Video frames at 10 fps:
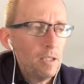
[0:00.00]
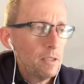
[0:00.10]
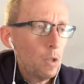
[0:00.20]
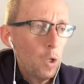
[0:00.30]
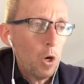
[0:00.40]

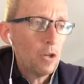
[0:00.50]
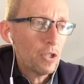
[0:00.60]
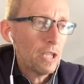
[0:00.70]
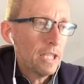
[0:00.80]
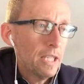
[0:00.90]

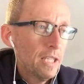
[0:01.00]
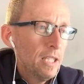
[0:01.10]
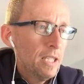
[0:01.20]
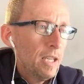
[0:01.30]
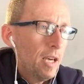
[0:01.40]
largely,
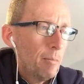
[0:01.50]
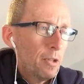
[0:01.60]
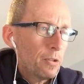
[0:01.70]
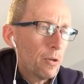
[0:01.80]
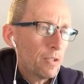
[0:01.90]
but
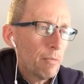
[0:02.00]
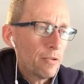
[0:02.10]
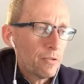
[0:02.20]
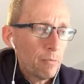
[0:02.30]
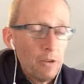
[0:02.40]
there's also
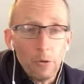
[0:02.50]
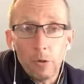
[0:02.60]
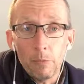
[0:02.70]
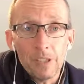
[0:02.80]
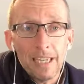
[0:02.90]
some other
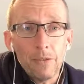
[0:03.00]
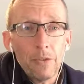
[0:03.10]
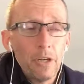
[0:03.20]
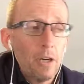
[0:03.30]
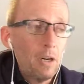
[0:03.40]
good ones
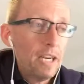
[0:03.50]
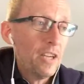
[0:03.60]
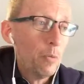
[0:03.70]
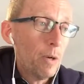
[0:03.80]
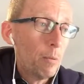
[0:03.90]
out there.
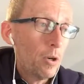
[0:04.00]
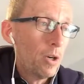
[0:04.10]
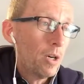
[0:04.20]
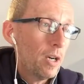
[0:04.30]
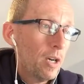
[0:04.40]

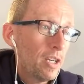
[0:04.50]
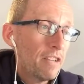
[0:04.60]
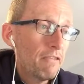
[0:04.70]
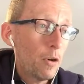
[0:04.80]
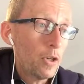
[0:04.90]
Aweber,
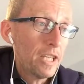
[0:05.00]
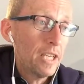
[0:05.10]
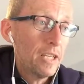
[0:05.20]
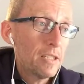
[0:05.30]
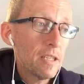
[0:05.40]

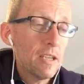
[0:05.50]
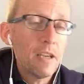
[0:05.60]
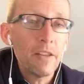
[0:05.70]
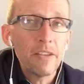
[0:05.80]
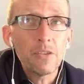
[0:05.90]

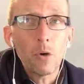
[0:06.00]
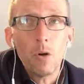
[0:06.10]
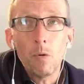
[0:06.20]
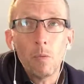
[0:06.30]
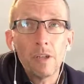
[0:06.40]
ConvertKit, these are
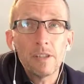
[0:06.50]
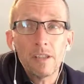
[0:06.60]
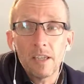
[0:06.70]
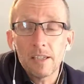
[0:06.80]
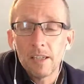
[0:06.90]
all ones
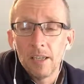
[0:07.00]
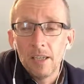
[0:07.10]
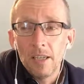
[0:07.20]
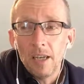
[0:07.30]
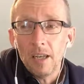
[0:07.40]
that
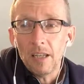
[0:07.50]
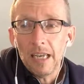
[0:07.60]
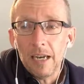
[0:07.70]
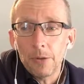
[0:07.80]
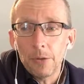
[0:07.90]

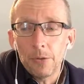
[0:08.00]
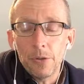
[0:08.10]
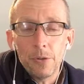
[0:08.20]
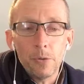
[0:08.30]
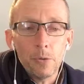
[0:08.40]
allow you
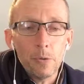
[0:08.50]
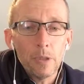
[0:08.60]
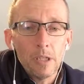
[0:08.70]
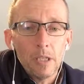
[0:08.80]
to